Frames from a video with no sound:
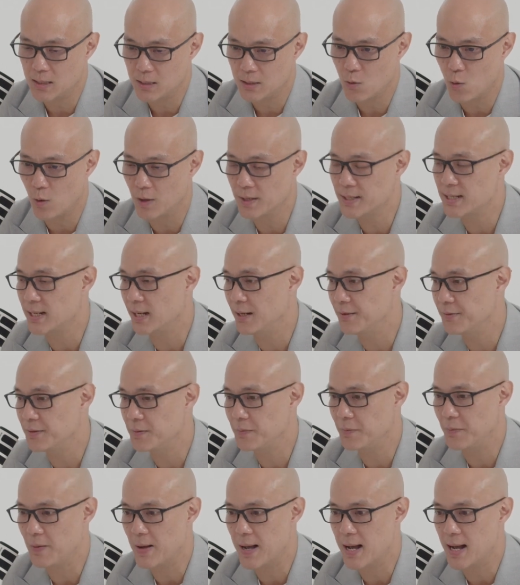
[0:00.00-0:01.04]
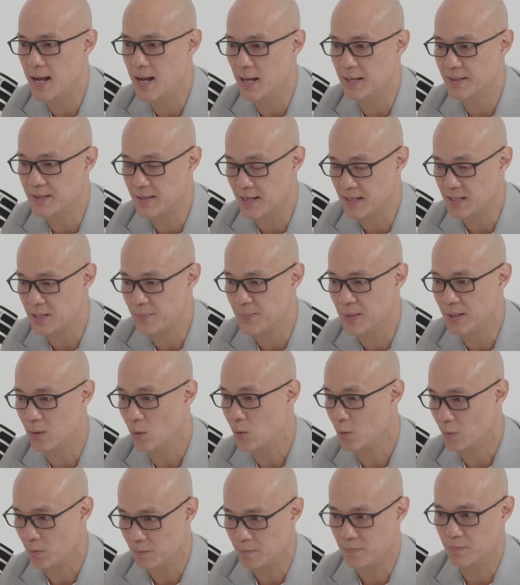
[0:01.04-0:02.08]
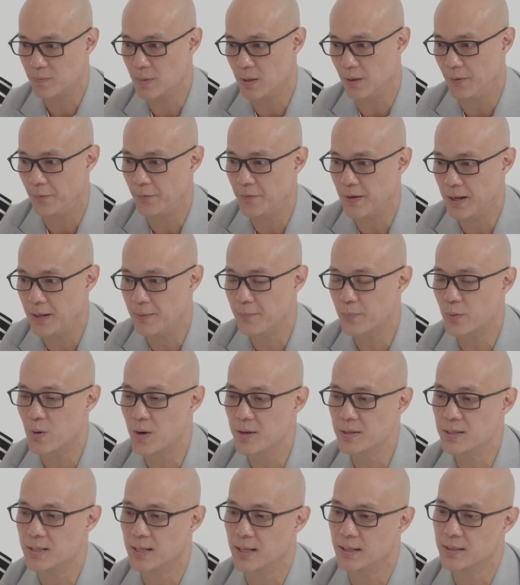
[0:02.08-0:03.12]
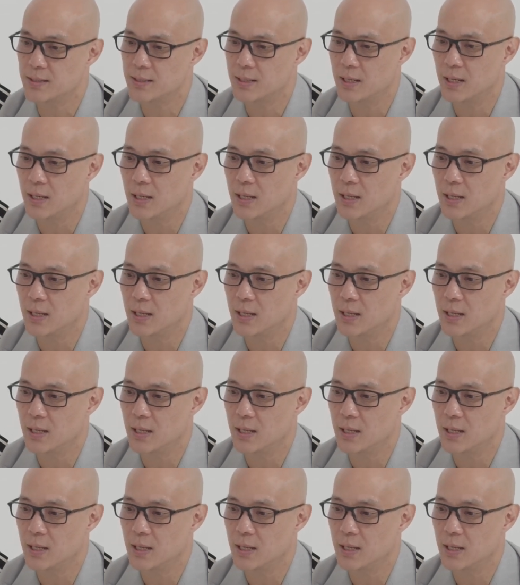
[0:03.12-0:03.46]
qualitative assessment or vetting process,